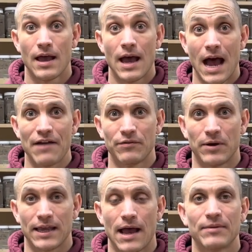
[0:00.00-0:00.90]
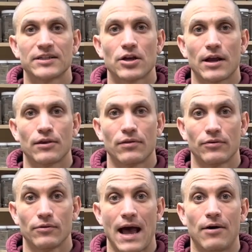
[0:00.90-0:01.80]
Hi everybody, I'm going to talk you
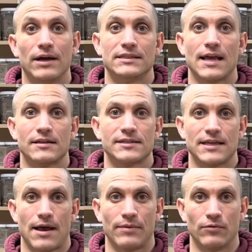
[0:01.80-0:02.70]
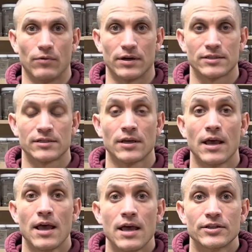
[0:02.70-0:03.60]
through how a tensiometer works.
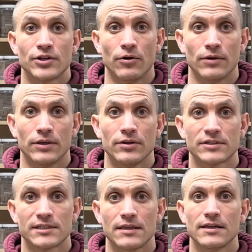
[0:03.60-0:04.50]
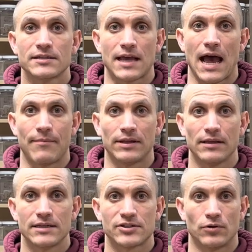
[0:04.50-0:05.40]
So you'll see these
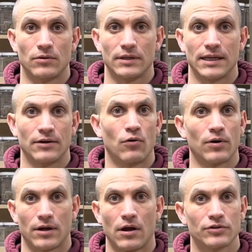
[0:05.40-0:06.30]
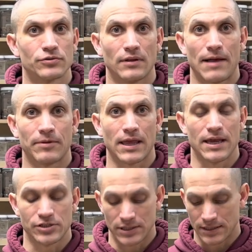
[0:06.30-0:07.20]
commonly sold in horticultural
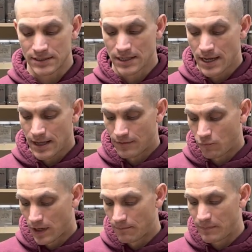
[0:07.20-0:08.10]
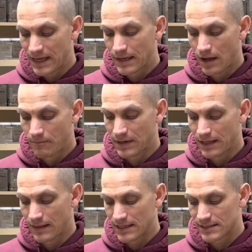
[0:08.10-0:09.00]
applications. One big company
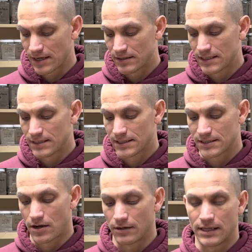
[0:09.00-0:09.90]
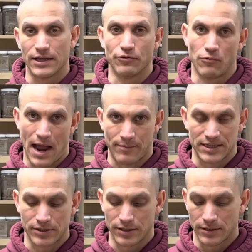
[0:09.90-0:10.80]
that sells these is called
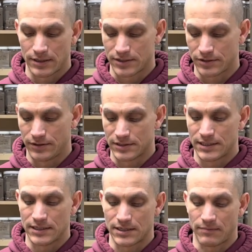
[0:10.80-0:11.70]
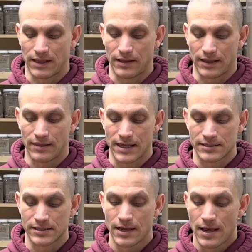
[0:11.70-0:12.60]
Aerometer, so you'll see something like
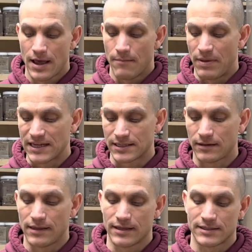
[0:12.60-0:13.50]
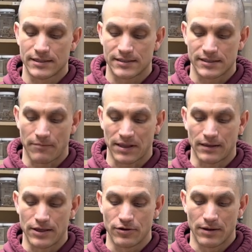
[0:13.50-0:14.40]
this. Basically, this is something that
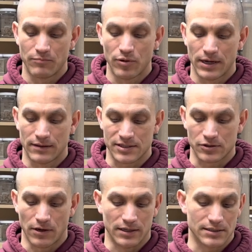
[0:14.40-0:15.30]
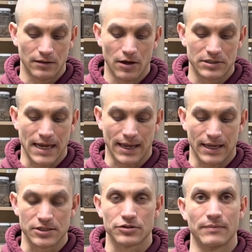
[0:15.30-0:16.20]
you can put in the soil. It's a low-tech
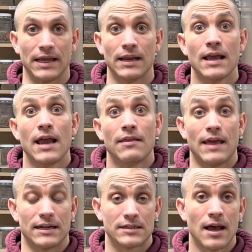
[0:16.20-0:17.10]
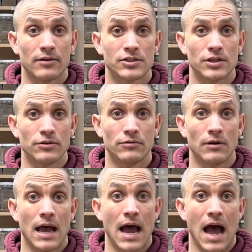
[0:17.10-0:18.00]
instrument that tells you
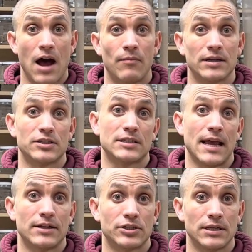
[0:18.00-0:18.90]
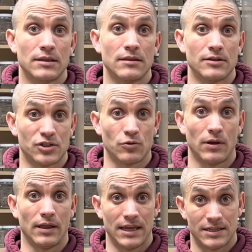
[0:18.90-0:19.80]
how much tension the
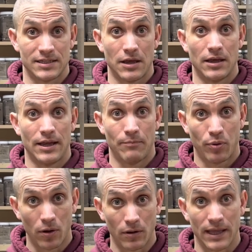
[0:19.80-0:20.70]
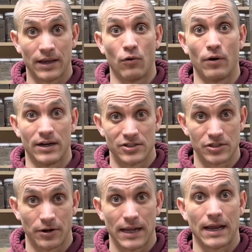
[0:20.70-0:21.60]
soil is pulling or
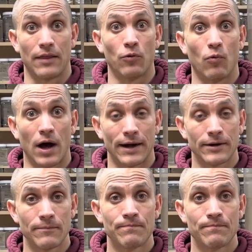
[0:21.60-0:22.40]
exerting on the water,